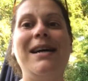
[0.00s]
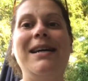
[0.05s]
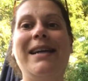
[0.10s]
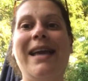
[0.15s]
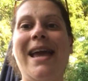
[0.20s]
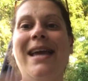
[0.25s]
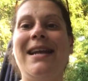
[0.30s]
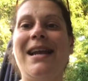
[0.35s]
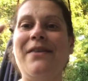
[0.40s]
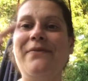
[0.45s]

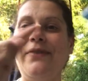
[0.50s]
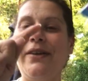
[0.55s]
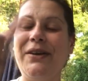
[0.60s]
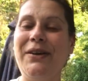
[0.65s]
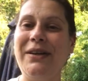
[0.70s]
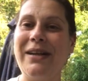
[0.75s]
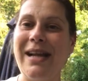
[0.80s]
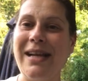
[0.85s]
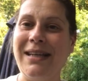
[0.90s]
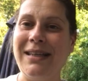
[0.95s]
Again, I
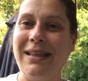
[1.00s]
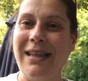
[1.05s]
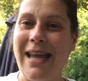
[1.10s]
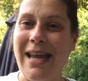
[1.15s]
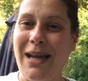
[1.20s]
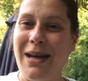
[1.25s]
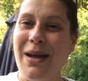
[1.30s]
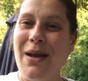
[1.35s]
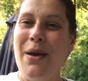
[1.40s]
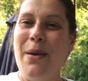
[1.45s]
figured I could
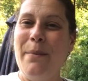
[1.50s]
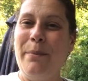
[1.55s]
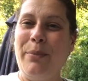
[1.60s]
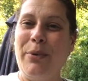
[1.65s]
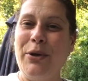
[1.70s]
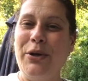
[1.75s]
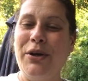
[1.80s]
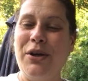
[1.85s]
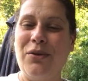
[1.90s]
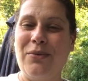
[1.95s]
like
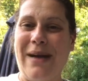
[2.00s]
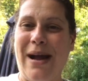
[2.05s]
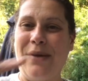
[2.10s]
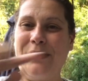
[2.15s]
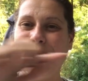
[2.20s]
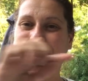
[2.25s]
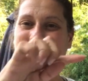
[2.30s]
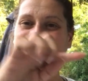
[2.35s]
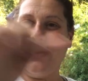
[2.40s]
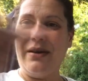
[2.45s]
put it
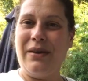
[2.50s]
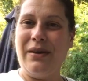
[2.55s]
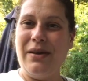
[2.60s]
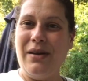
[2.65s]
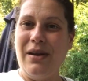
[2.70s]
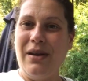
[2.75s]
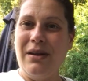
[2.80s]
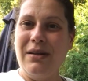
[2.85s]
around the